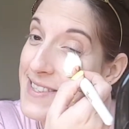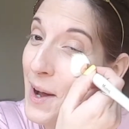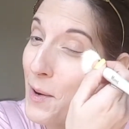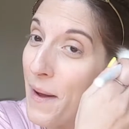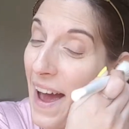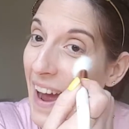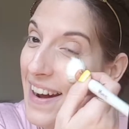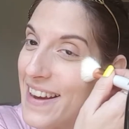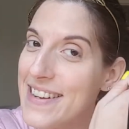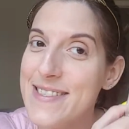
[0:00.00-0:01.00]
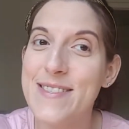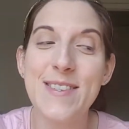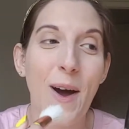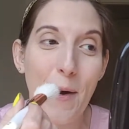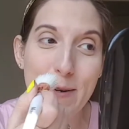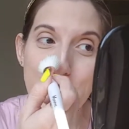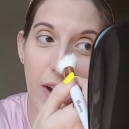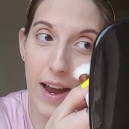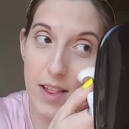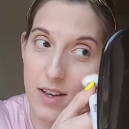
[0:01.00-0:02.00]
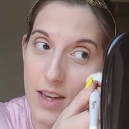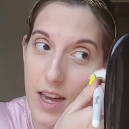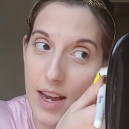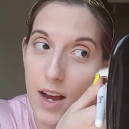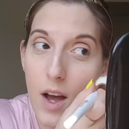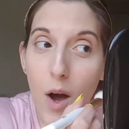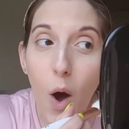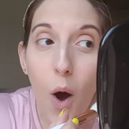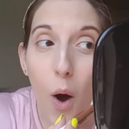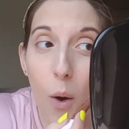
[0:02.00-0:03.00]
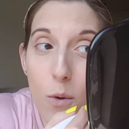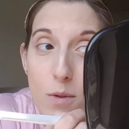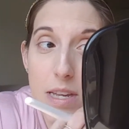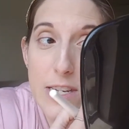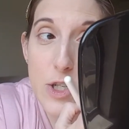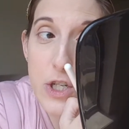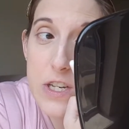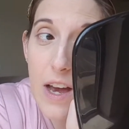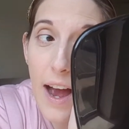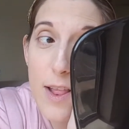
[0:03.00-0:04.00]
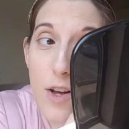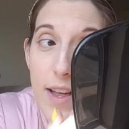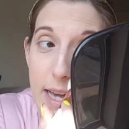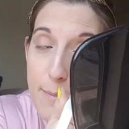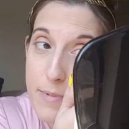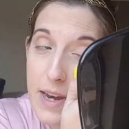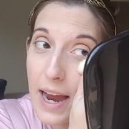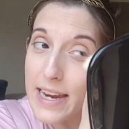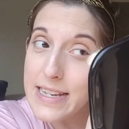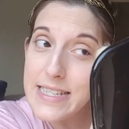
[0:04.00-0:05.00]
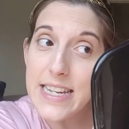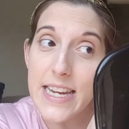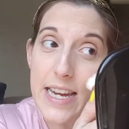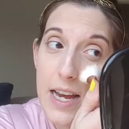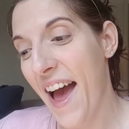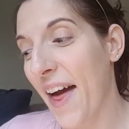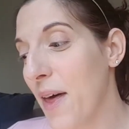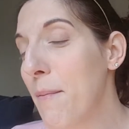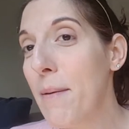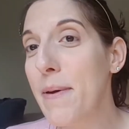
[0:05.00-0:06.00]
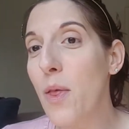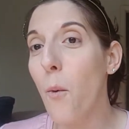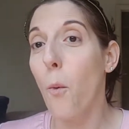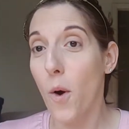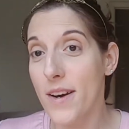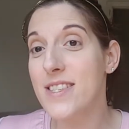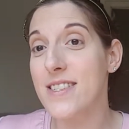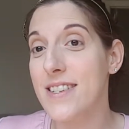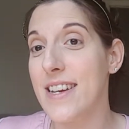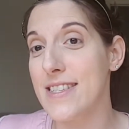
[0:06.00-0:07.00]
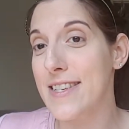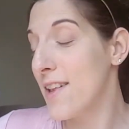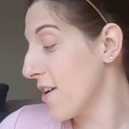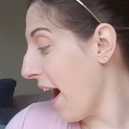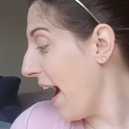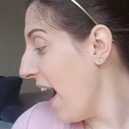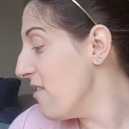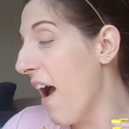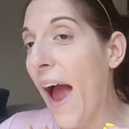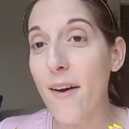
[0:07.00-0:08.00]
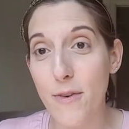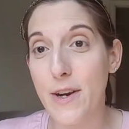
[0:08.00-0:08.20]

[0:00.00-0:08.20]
so bad. It's so dry looking. Holy shit, I look like I'm 90. That might be the worst concealer I have ever